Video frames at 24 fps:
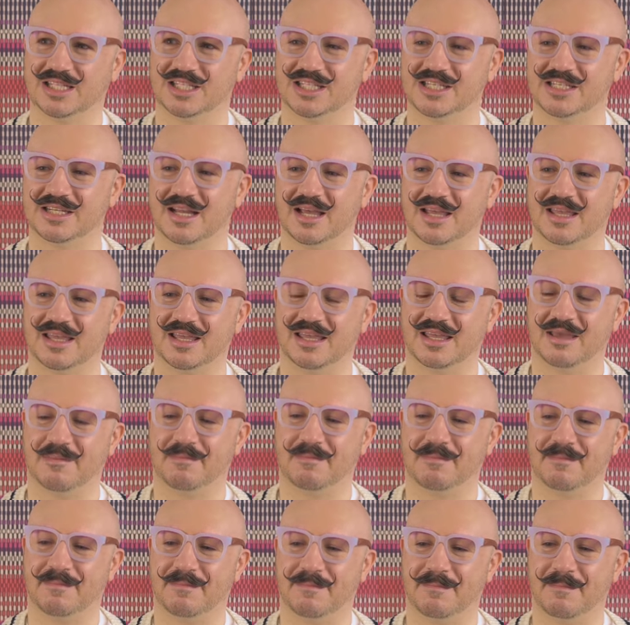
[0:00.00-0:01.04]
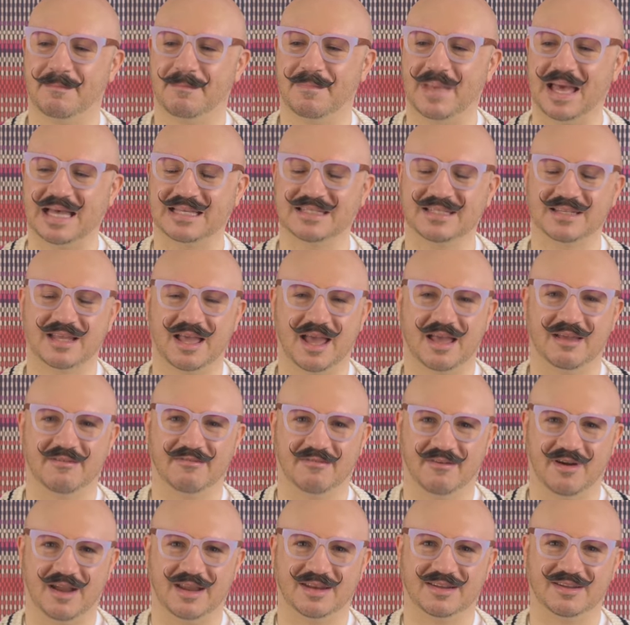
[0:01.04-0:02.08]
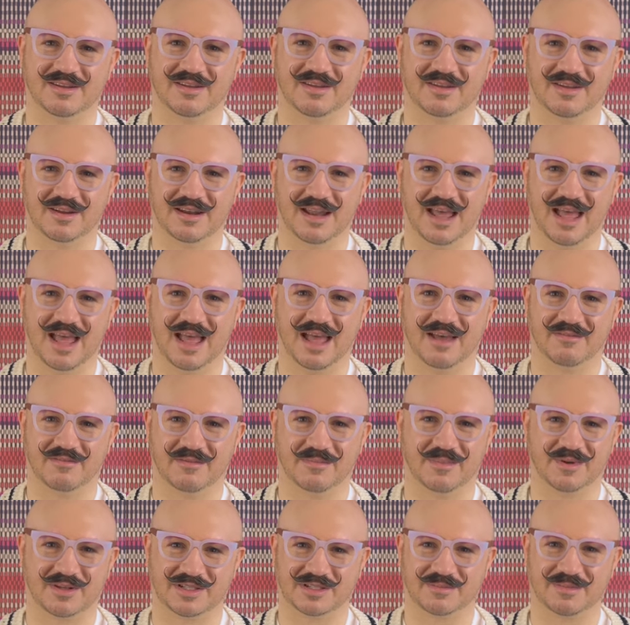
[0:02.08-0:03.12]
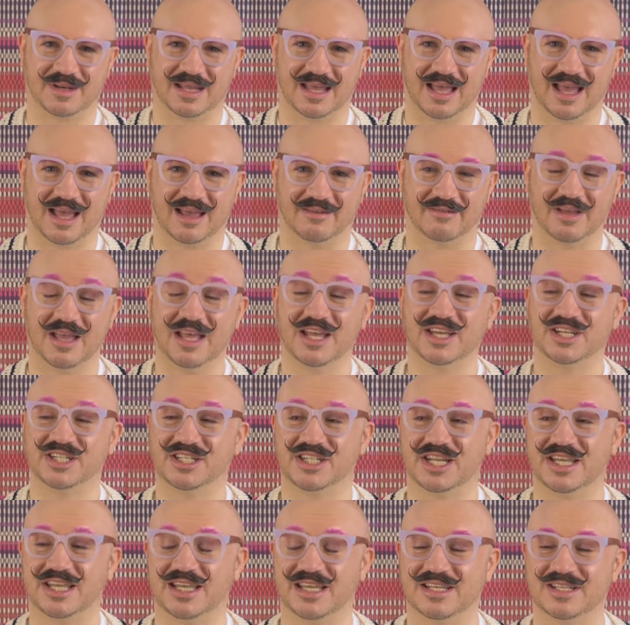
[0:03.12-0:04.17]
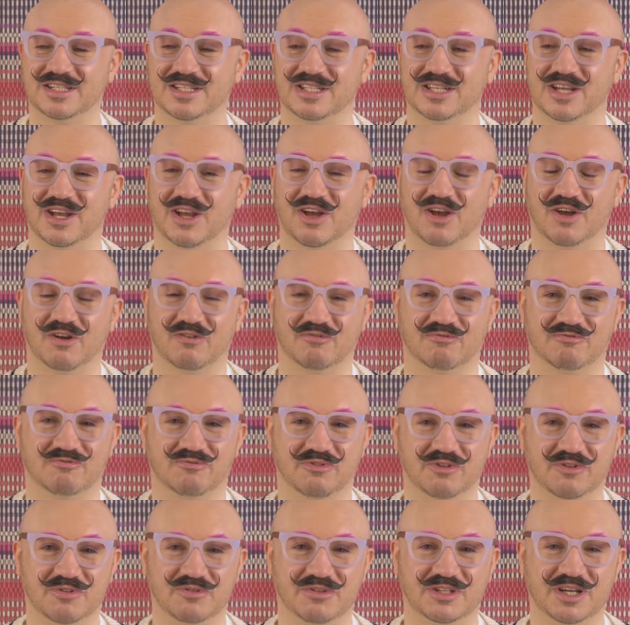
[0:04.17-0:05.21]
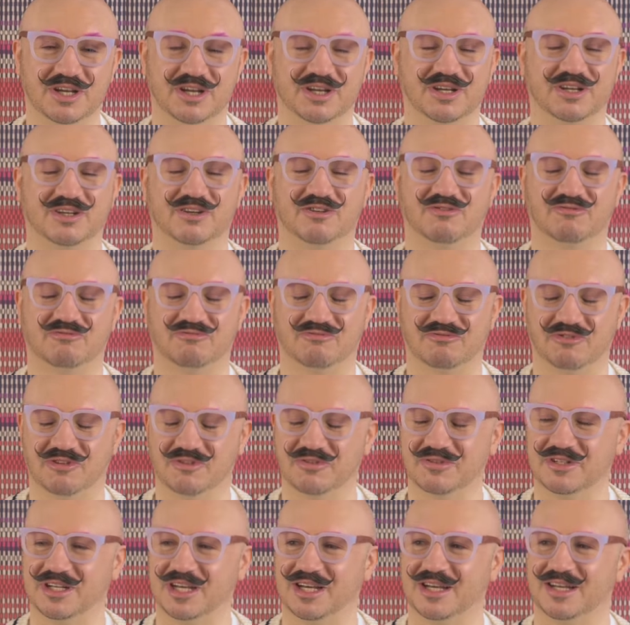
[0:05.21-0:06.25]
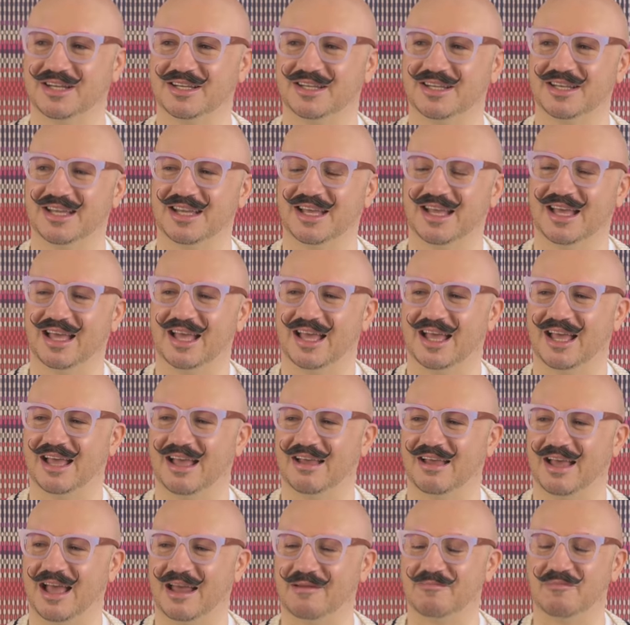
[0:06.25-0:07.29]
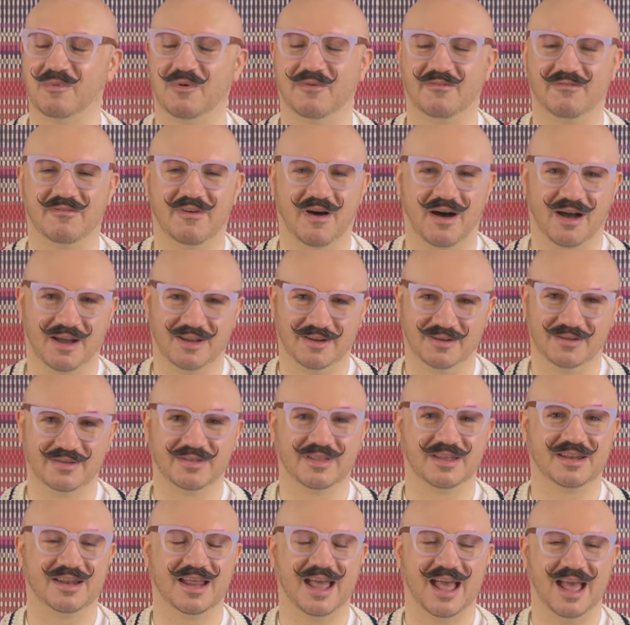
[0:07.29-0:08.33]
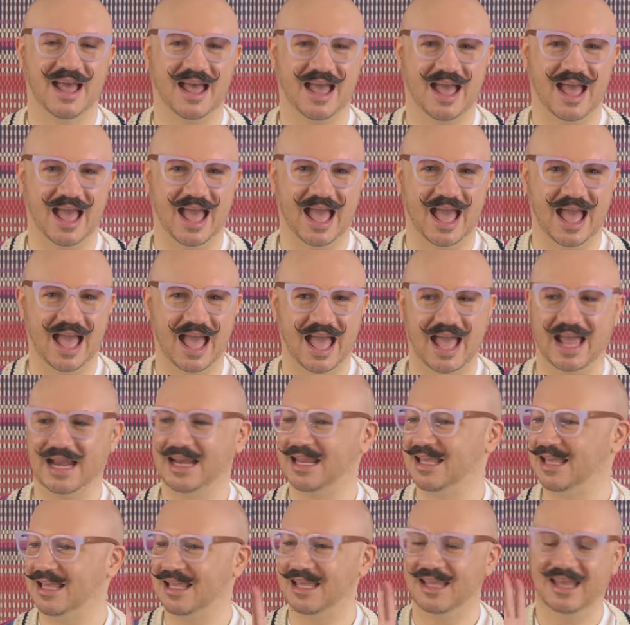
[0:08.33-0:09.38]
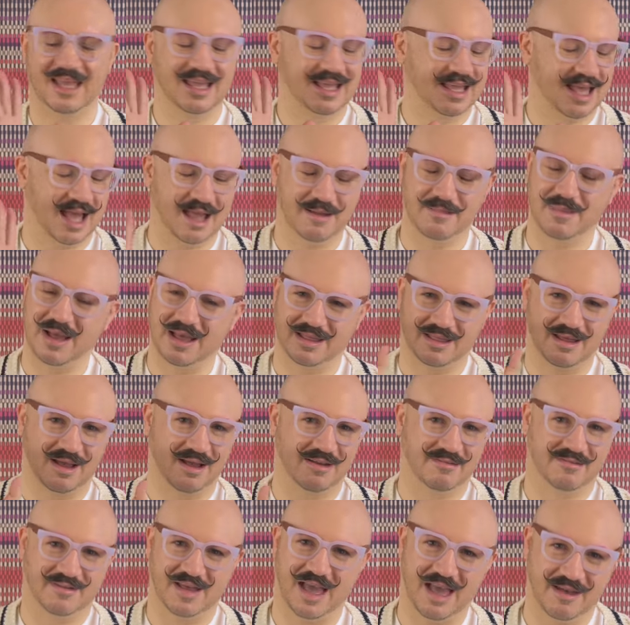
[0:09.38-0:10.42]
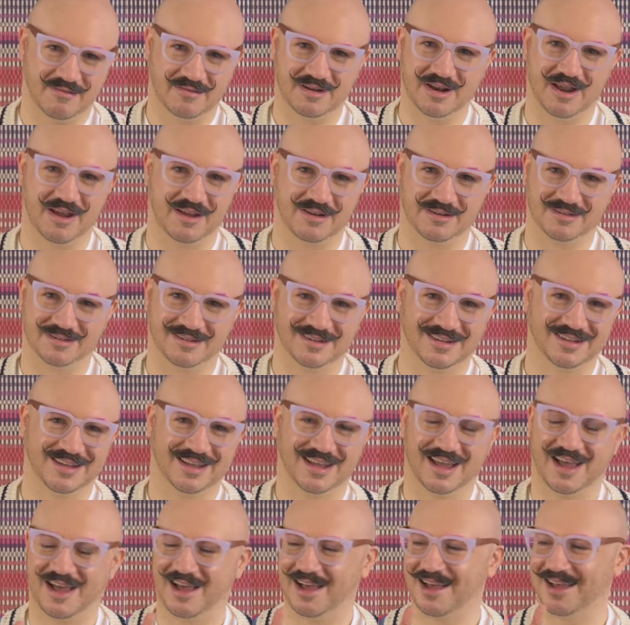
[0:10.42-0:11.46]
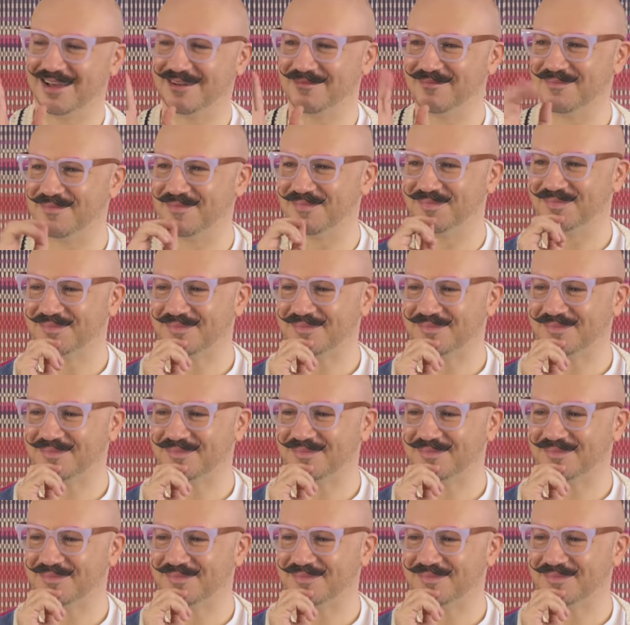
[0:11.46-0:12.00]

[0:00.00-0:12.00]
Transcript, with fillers: She's like your best gay friend you can ever possibly have. She is ruder, cruder, and more vile than any gay man that I've ever known. Um,